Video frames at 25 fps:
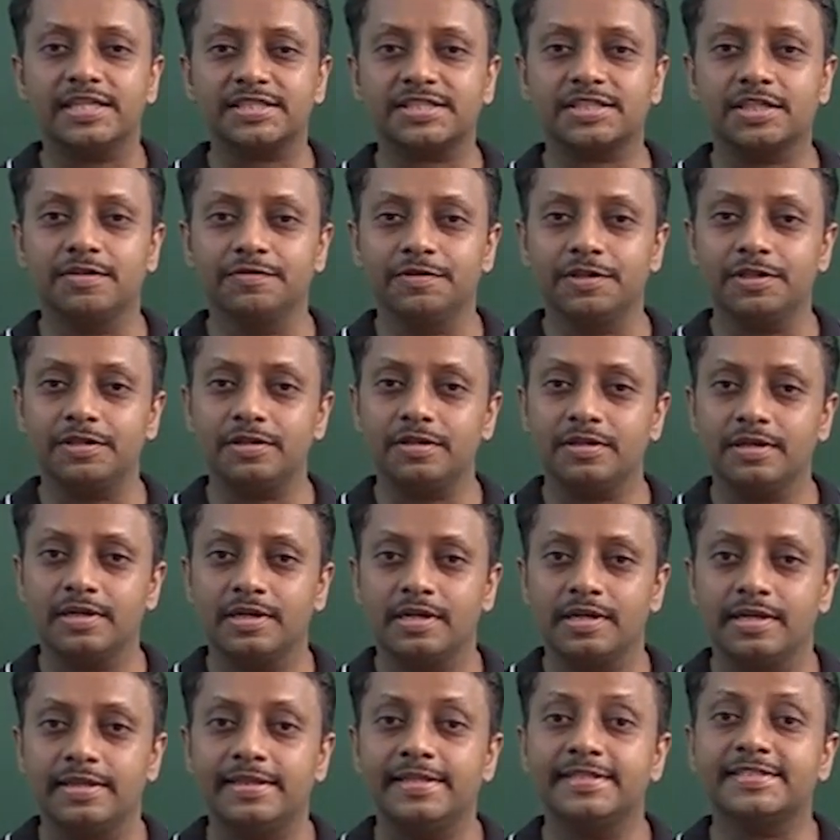us cover
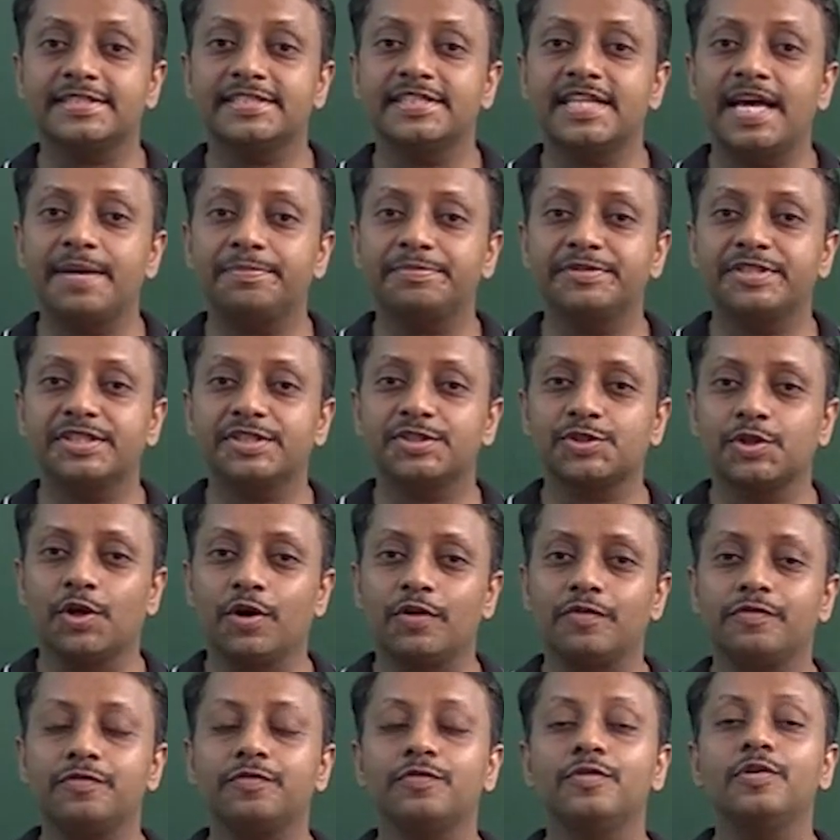the synopsis
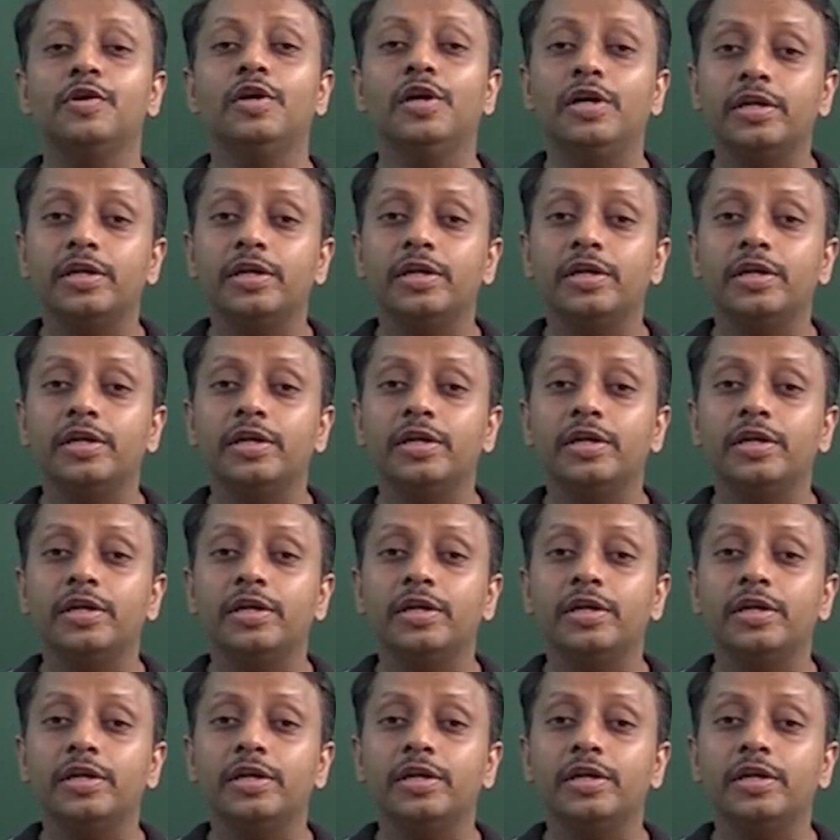of